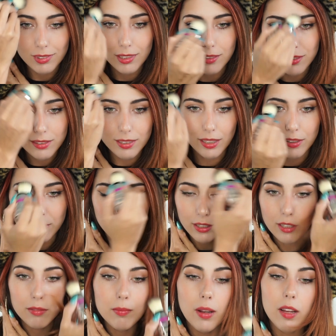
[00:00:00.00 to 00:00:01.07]
center
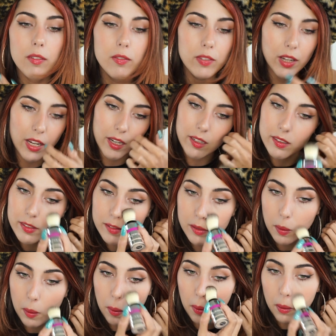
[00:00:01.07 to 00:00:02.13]
of my face
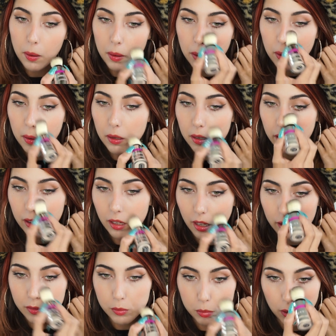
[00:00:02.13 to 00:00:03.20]

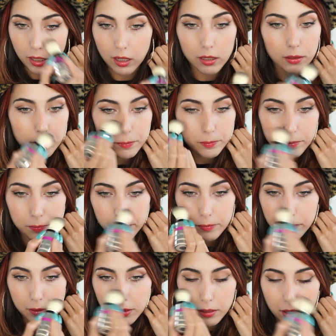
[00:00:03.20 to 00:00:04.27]
as well.
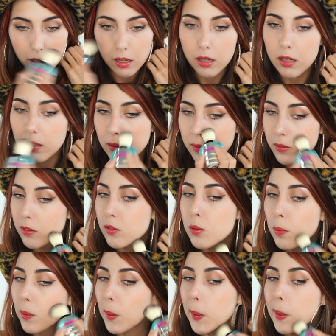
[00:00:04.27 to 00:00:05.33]
I'm just
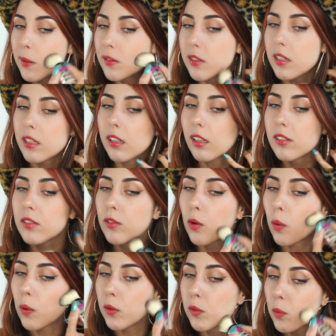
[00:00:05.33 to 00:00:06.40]
super easy. That's of
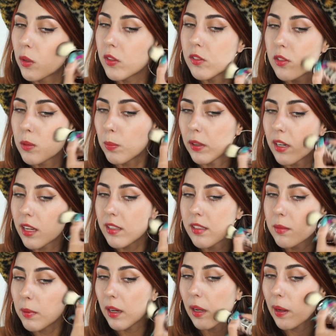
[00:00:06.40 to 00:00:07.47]
course what's super nice
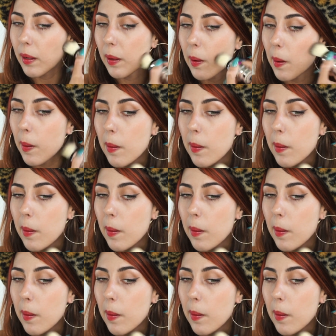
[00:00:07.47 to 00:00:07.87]
about it.